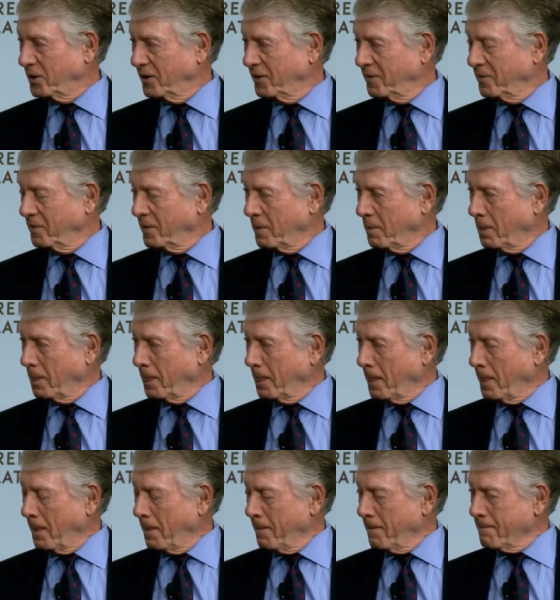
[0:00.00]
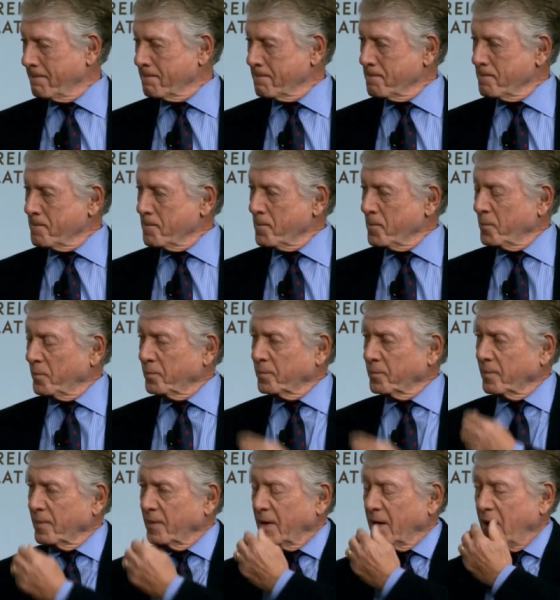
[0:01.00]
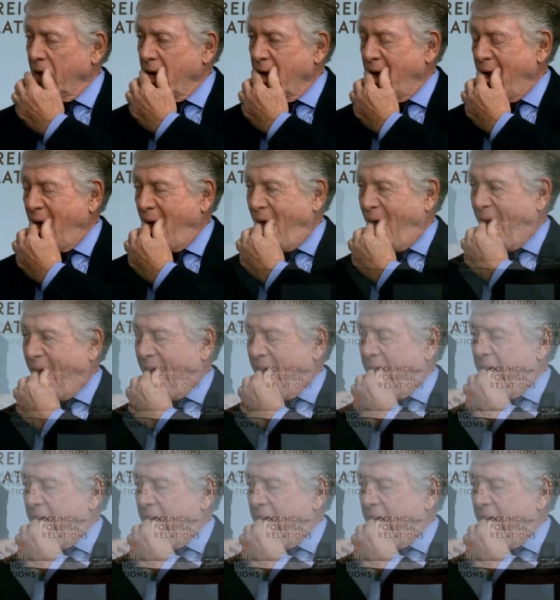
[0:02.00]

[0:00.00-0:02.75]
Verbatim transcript: But the, another thing that made it different, Ted, is, is what